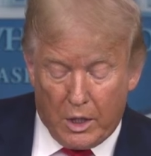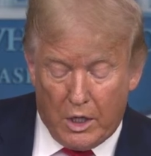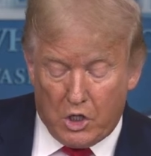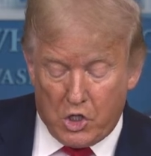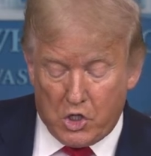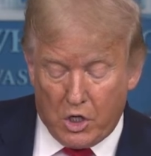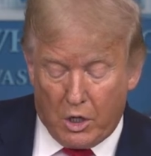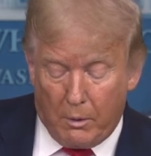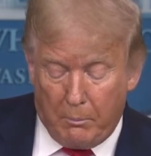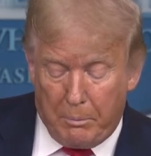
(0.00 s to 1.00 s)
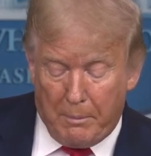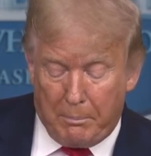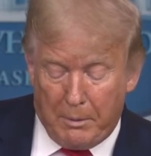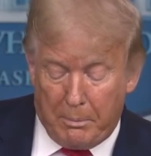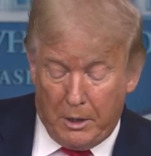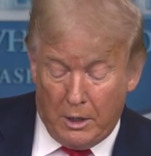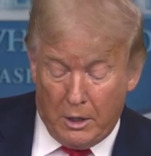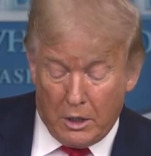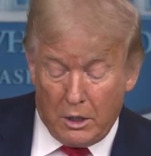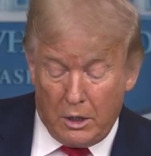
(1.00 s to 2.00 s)
additional P P
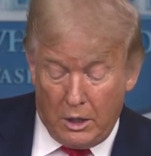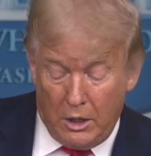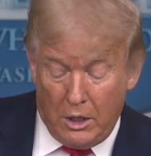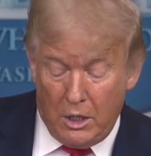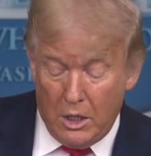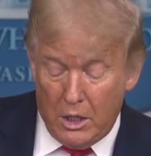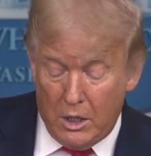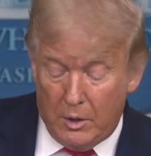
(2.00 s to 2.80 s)
P E,